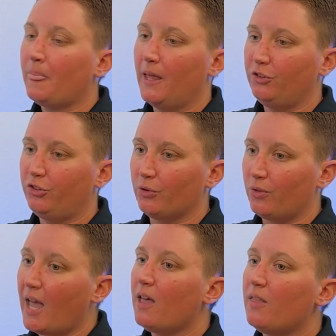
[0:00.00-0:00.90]
and so
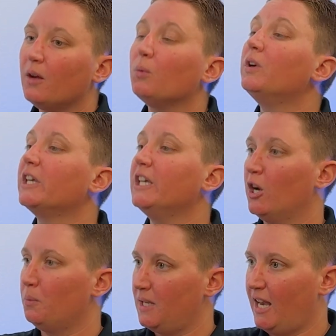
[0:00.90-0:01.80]
that really
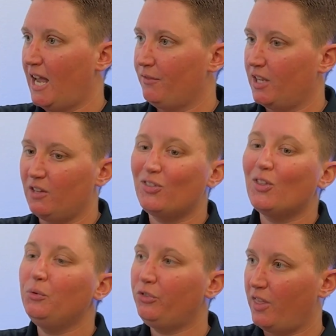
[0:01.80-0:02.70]
helped me navigate
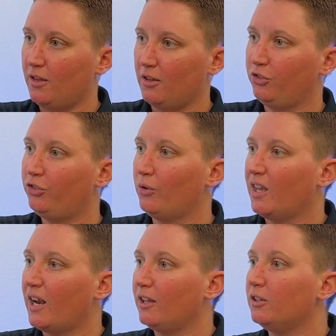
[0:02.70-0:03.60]
those things so
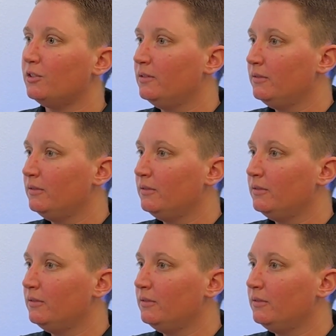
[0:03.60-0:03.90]
that I could